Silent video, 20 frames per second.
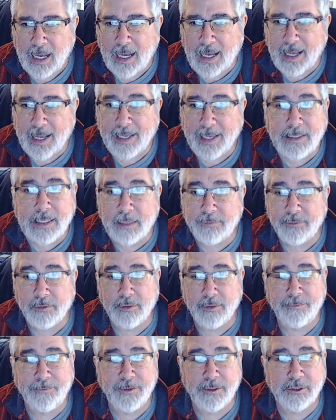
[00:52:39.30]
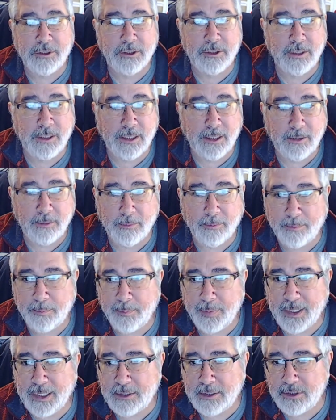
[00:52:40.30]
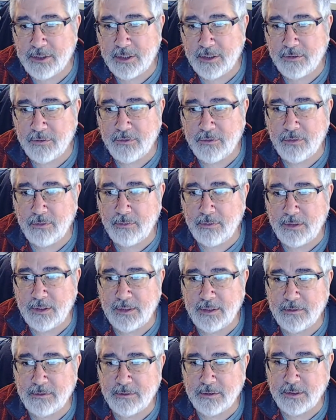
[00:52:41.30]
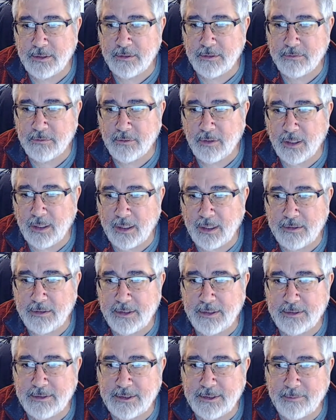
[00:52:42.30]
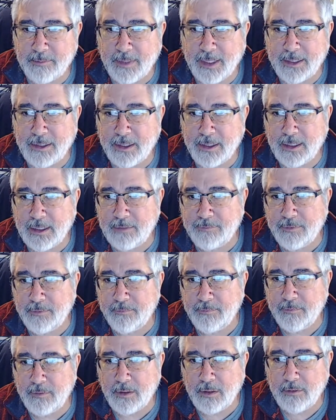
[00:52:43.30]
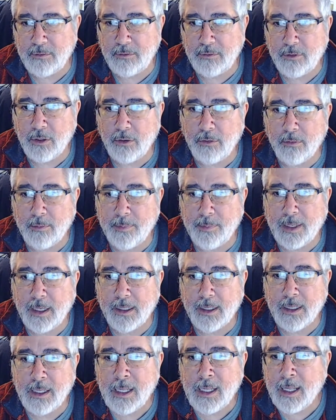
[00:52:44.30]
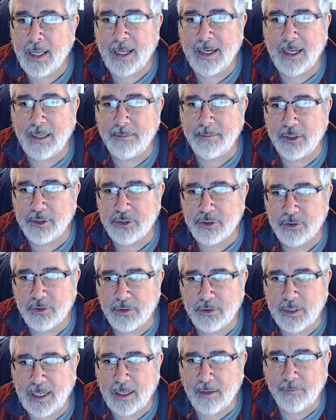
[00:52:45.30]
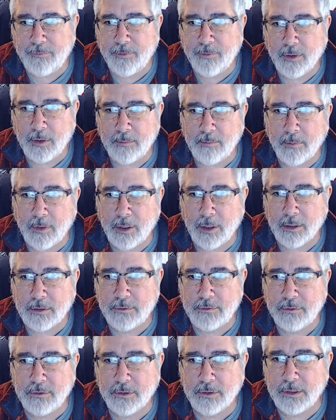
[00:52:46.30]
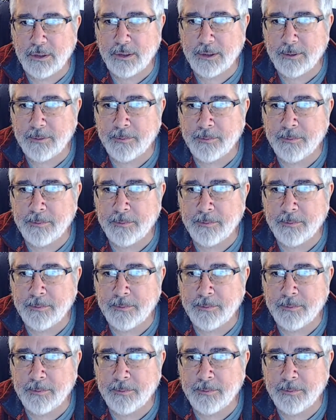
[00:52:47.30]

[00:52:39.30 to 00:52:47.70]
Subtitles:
I never officially pitched it to DC, so DC might not even know about it. And I'm not sure how far Mark took it.